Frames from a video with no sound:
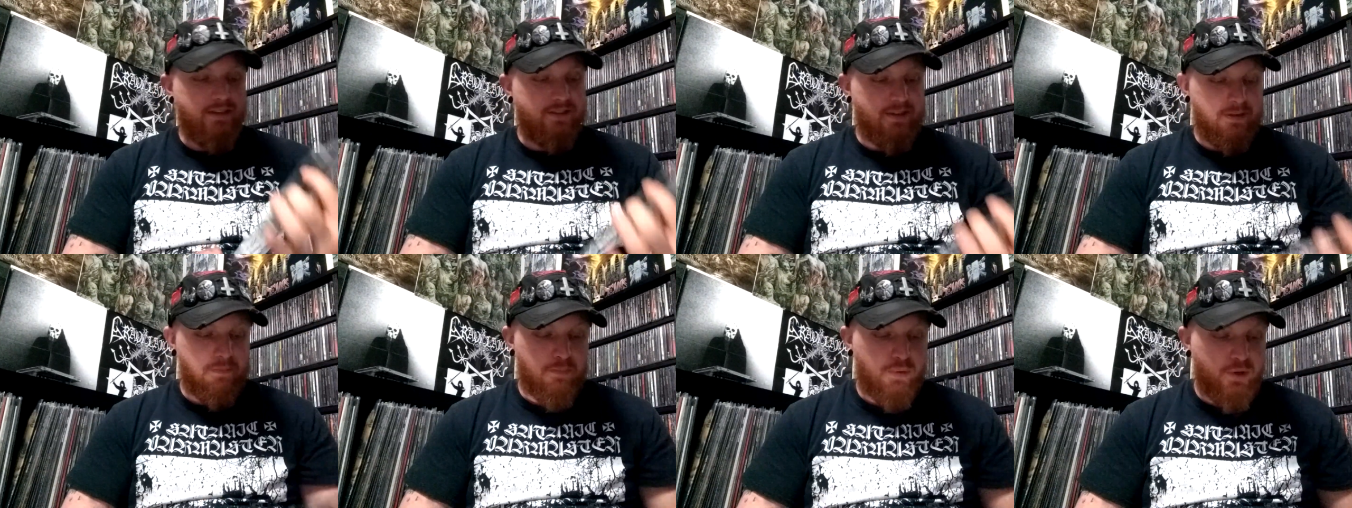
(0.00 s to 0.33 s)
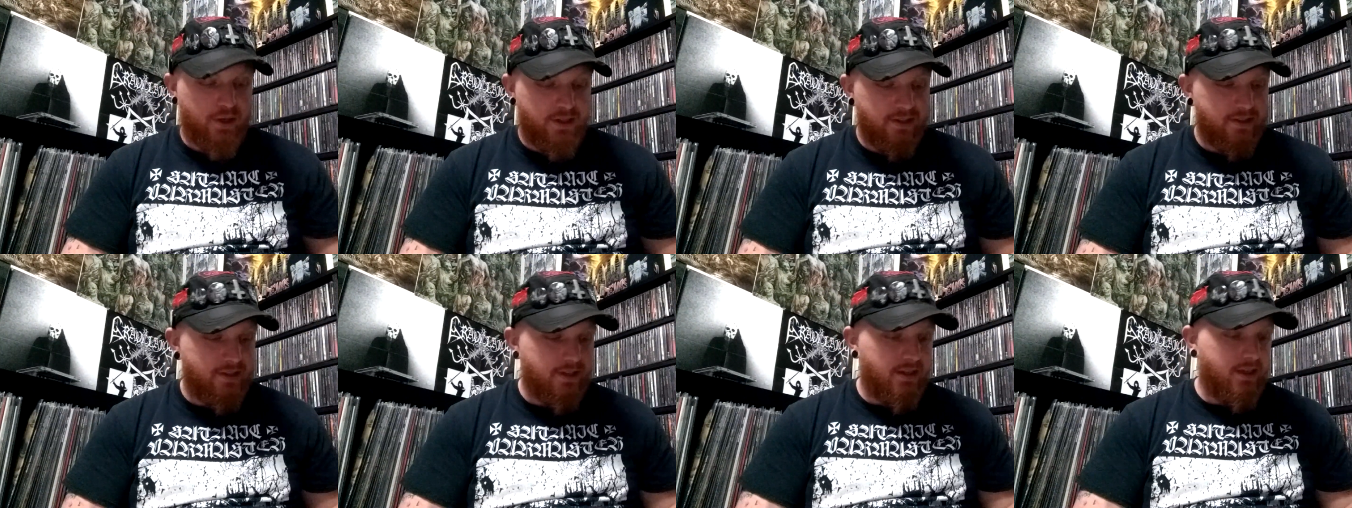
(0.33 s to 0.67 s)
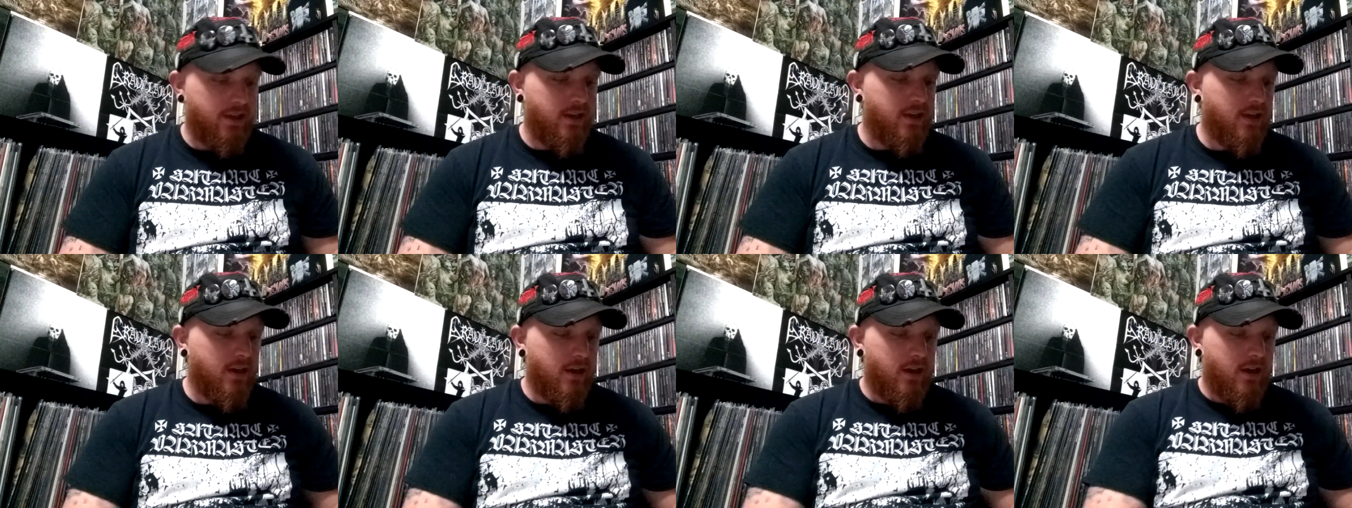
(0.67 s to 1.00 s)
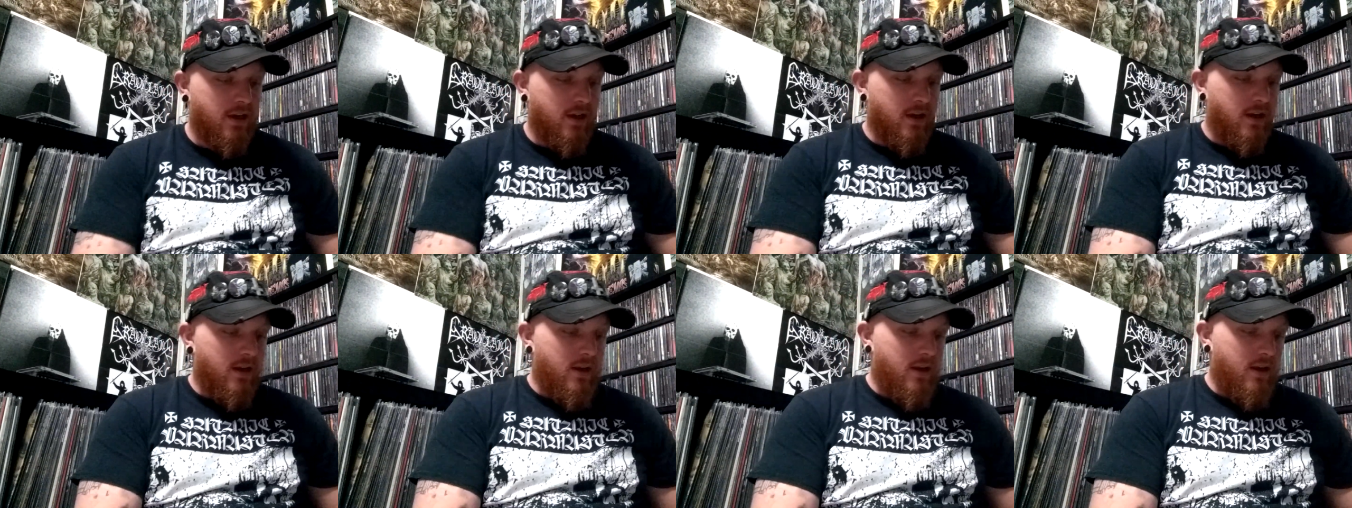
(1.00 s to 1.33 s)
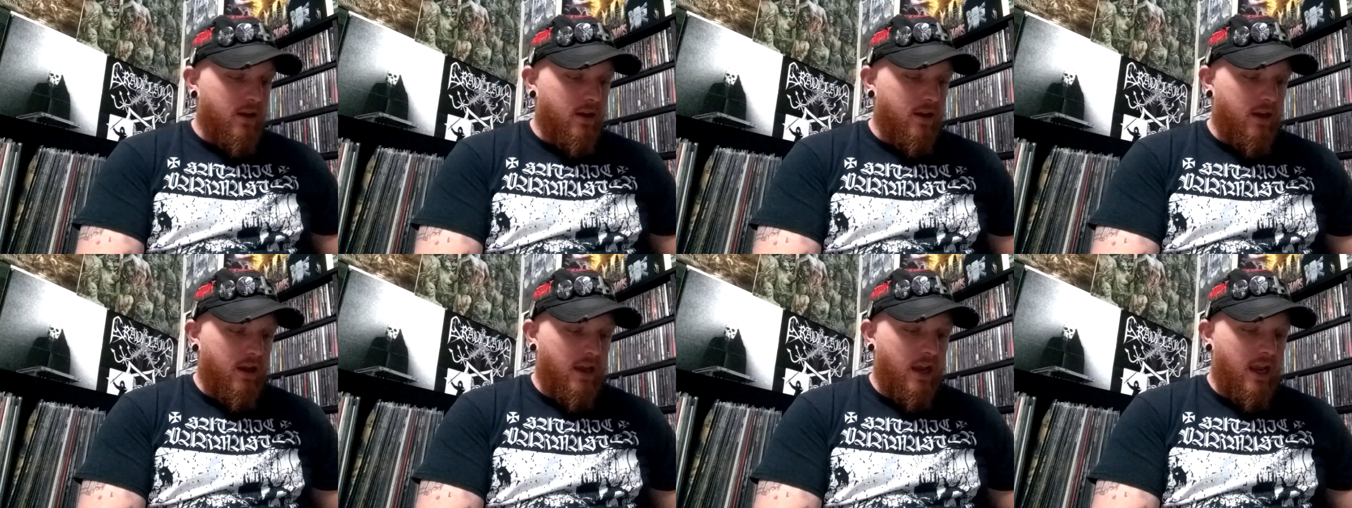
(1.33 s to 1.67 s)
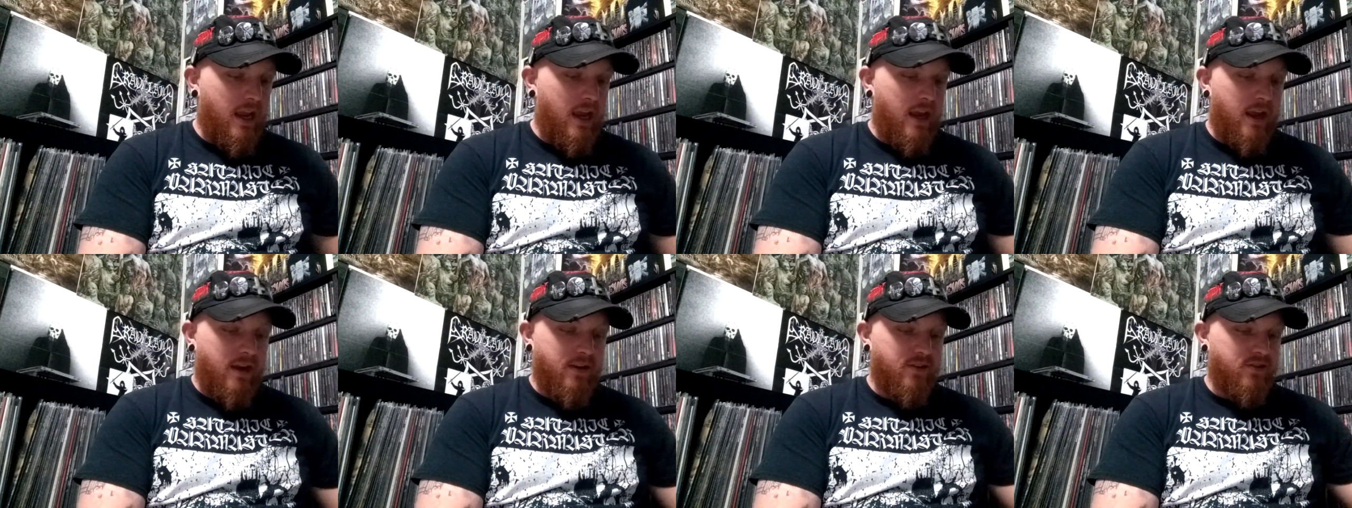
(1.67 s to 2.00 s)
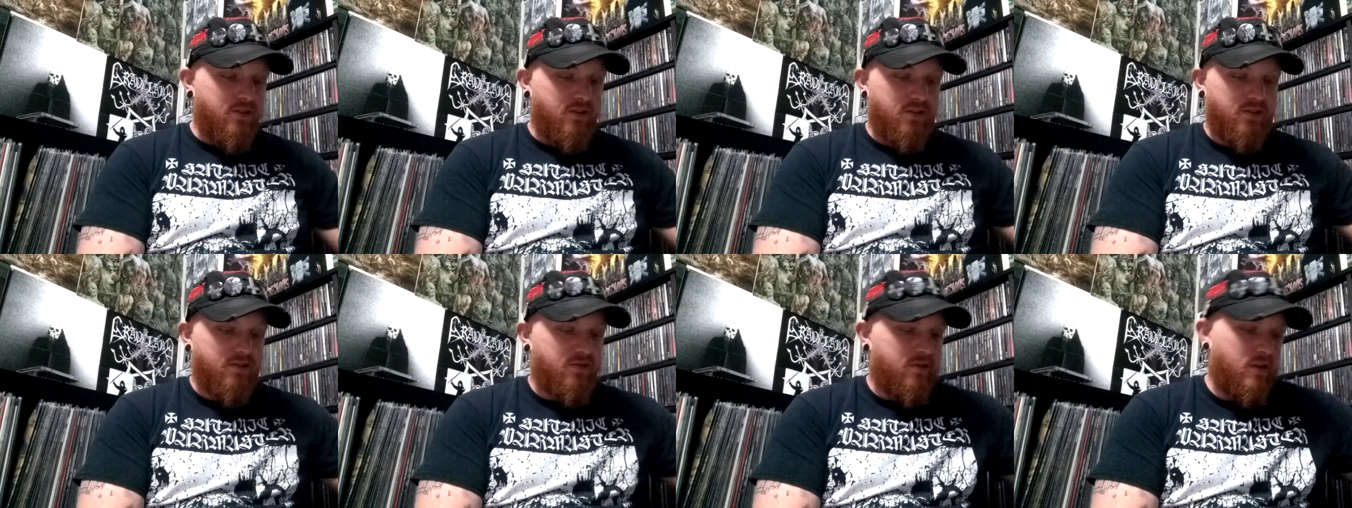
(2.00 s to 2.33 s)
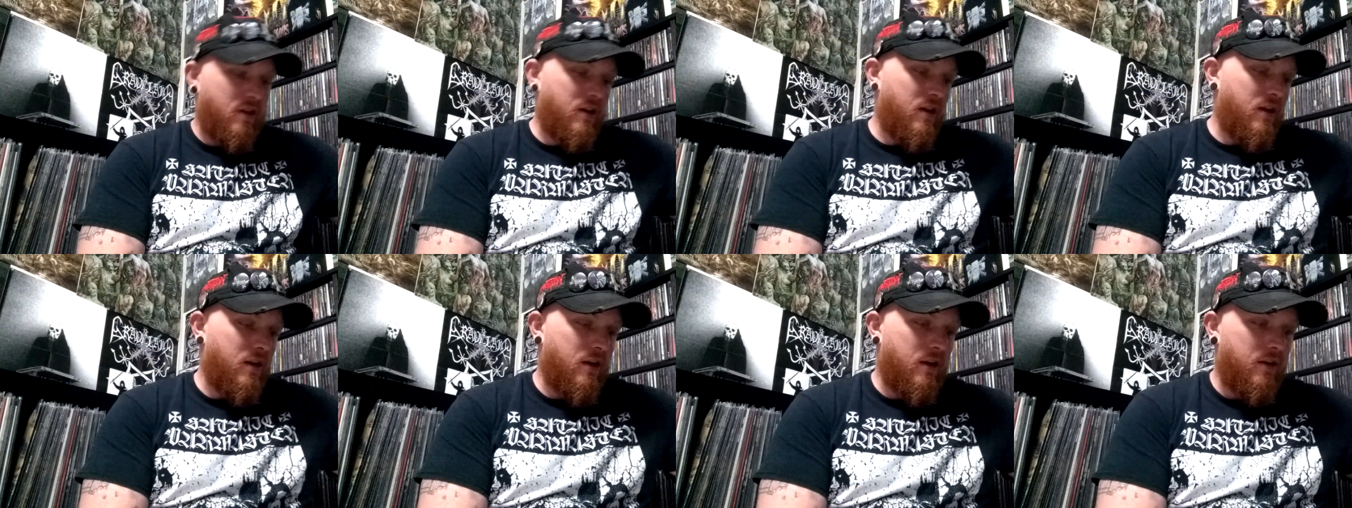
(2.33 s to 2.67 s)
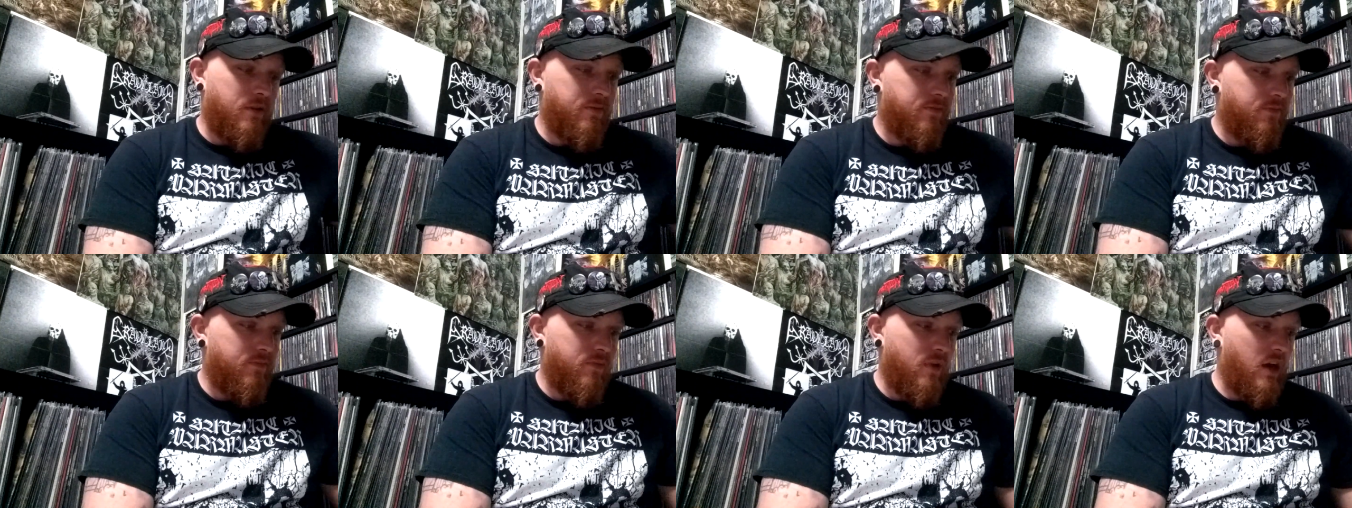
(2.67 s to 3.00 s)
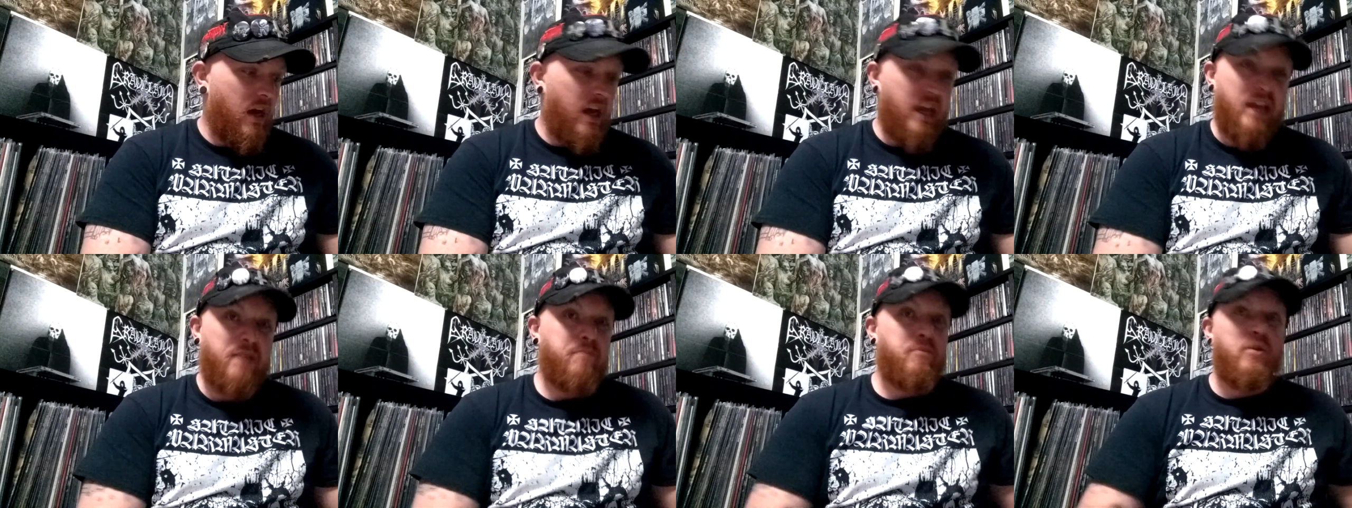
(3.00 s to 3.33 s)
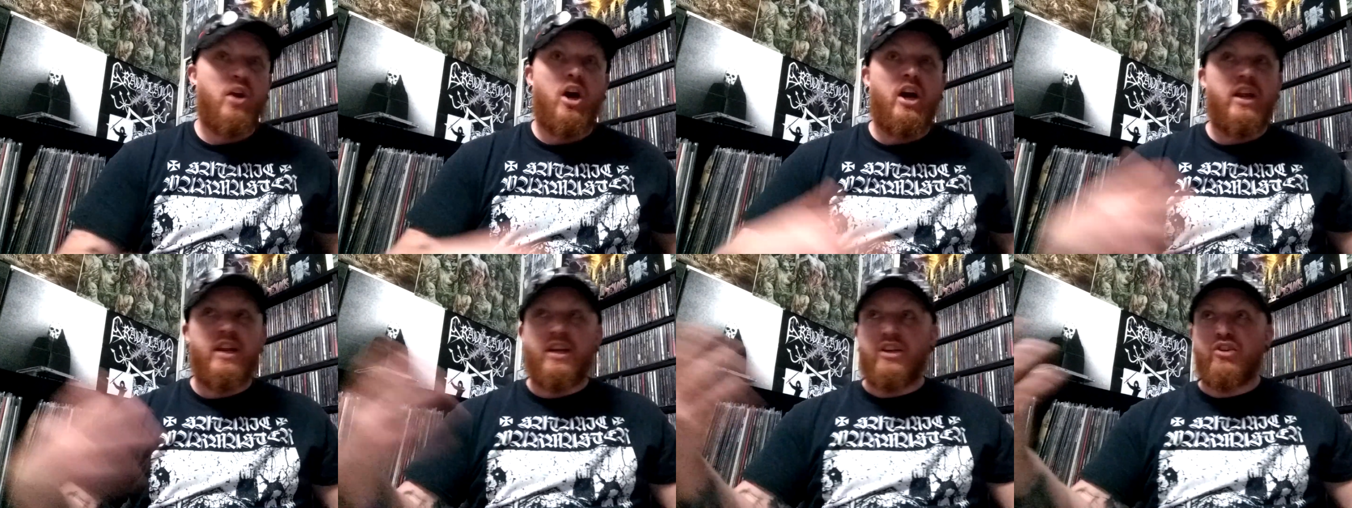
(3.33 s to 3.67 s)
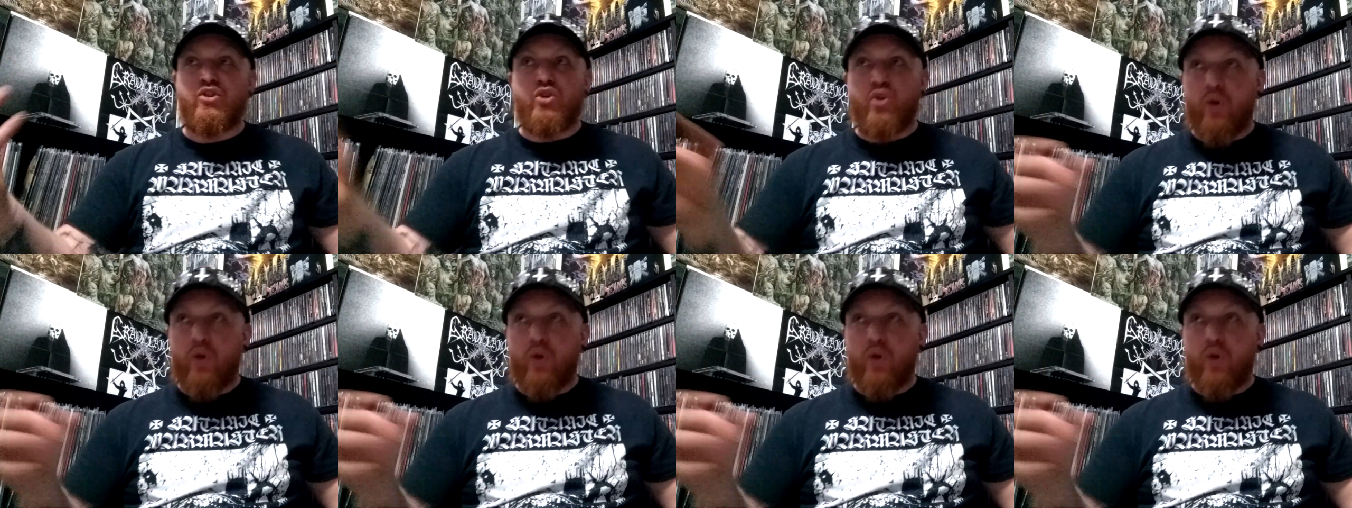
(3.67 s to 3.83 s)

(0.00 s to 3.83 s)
simplicity. and it's just a hypnotic,